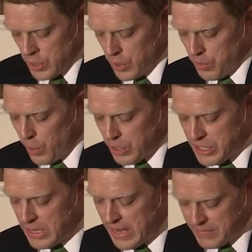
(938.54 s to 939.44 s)
So the morning
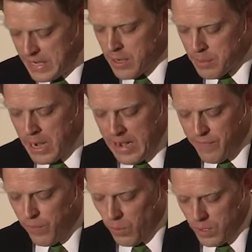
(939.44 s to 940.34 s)
she left, day number
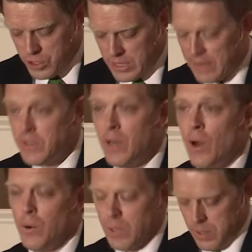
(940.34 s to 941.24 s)
94, she left a
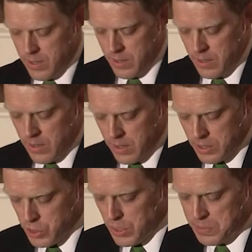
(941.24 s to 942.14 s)
note
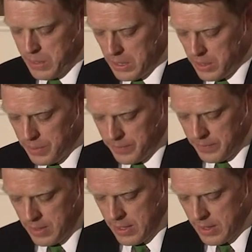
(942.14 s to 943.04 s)
on Joy's pillow
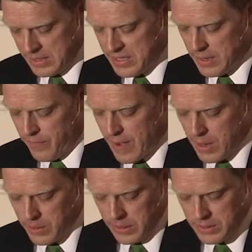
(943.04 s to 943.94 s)
that said the
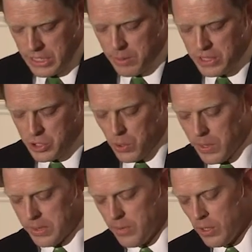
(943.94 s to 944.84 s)
following Dear Miss
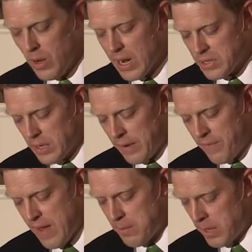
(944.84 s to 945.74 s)
Joy, you guys are
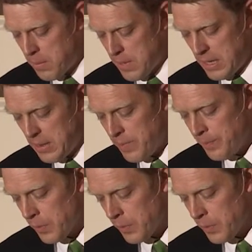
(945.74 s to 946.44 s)
like family to me.